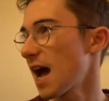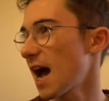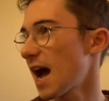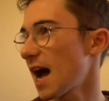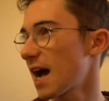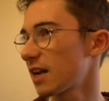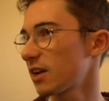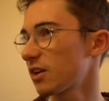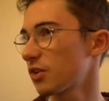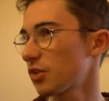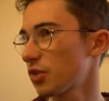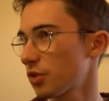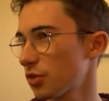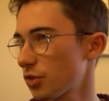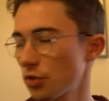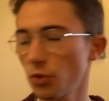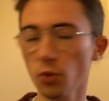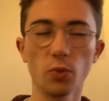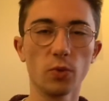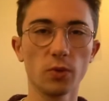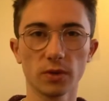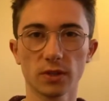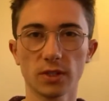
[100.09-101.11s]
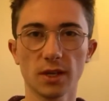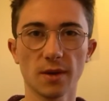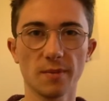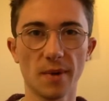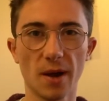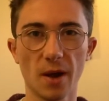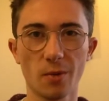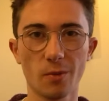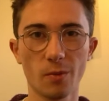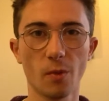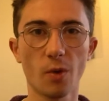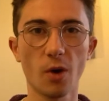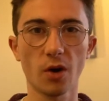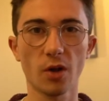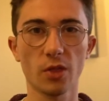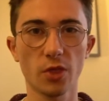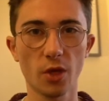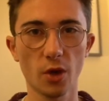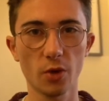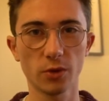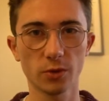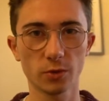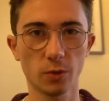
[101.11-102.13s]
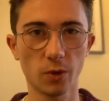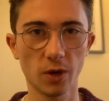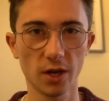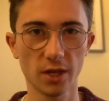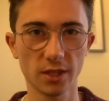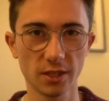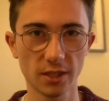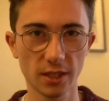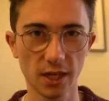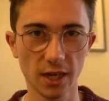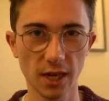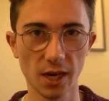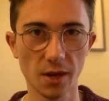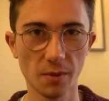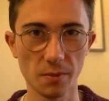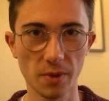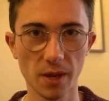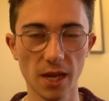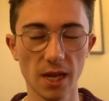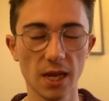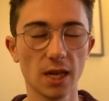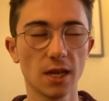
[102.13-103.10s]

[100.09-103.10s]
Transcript: and thought about what those words are going to be.